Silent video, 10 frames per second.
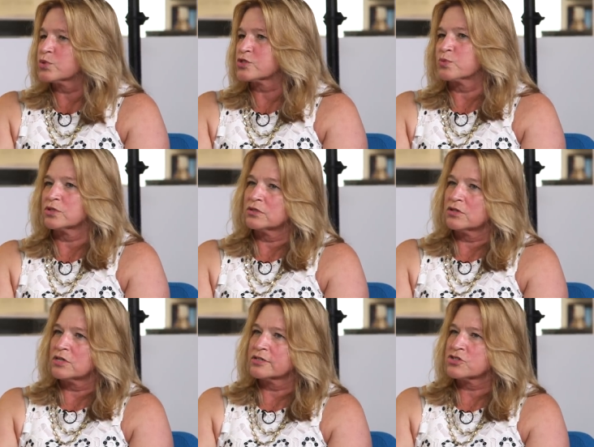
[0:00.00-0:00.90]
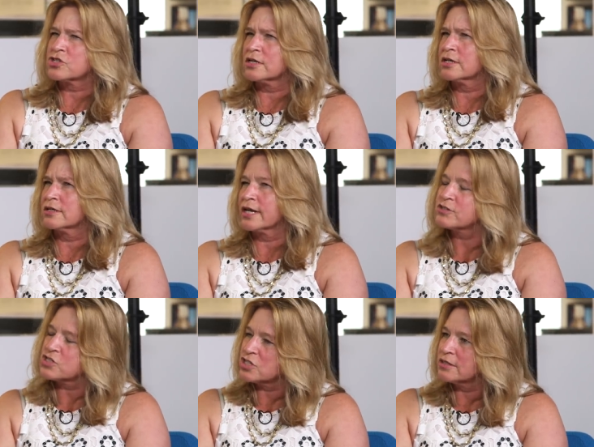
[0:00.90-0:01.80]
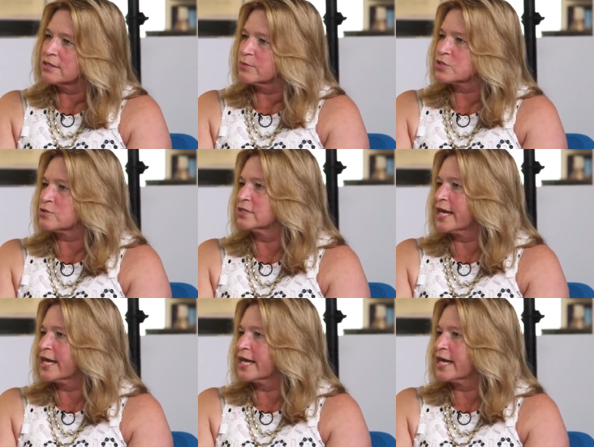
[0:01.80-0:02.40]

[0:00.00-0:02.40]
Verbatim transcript: which will launch uh, next year, which